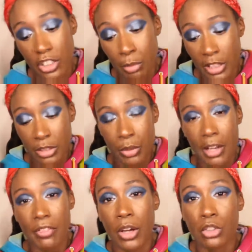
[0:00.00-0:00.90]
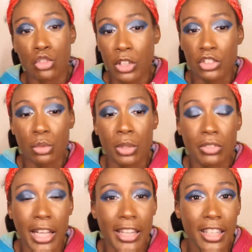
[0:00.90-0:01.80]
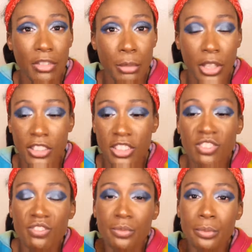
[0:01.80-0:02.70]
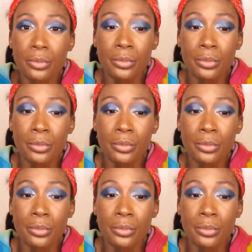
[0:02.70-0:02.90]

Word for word: Especially when I found a drugstore one for like 11 bucks.